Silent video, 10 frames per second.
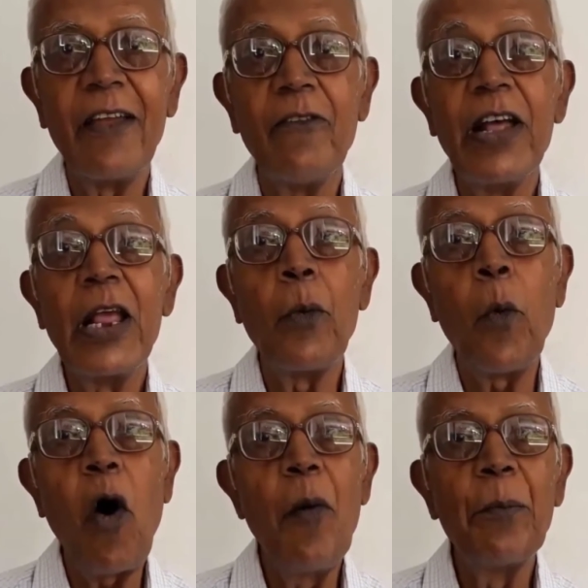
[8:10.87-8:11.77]
very
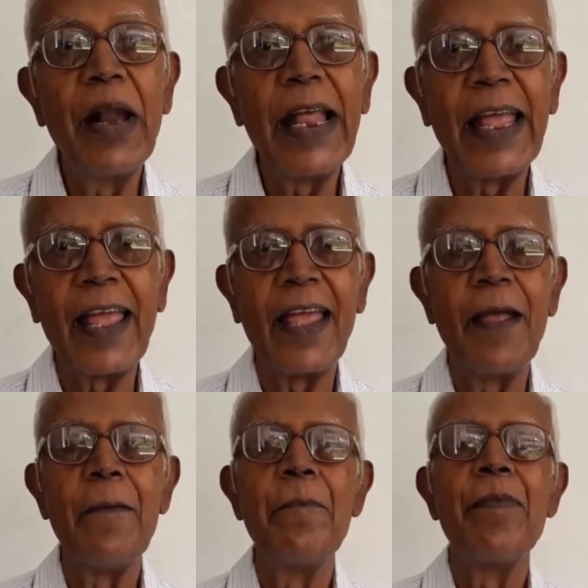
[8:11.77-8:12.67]
warmly.
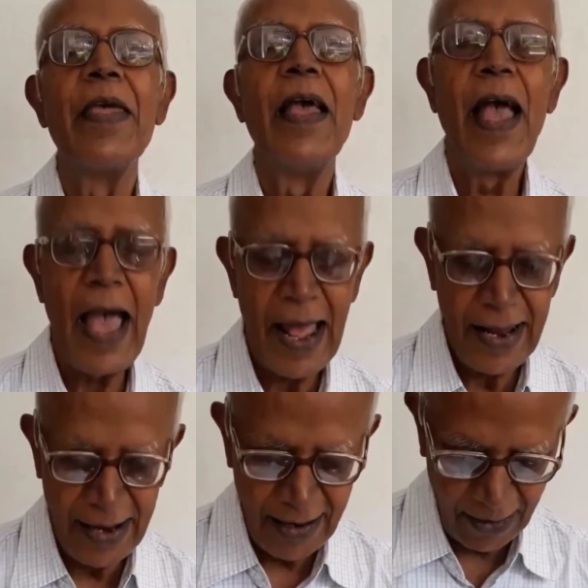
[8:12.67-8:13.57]

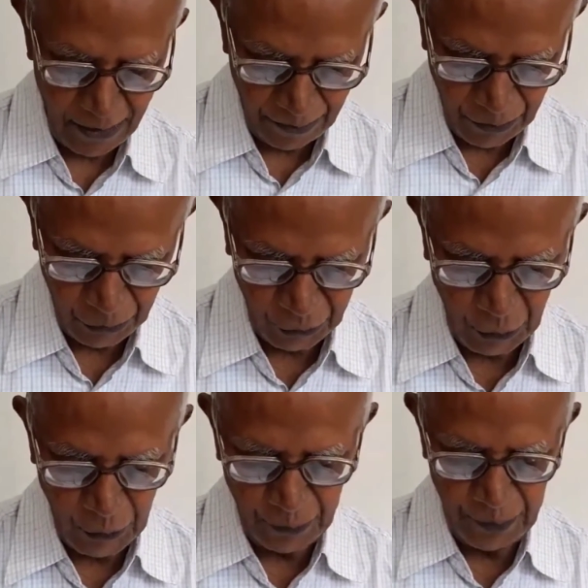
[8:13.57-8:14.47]
And
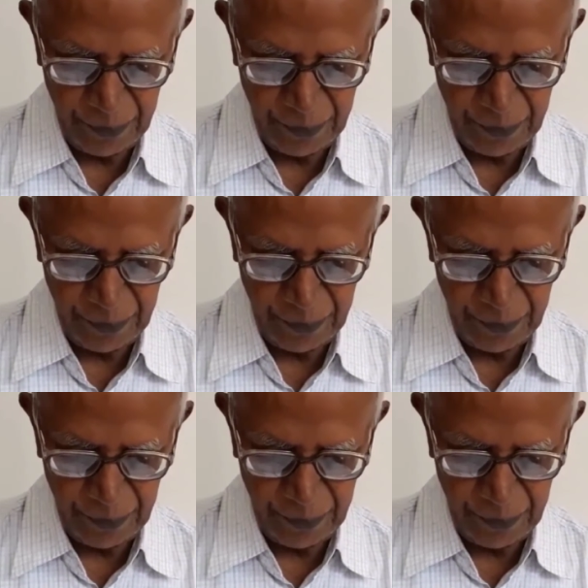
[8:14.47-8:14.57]
so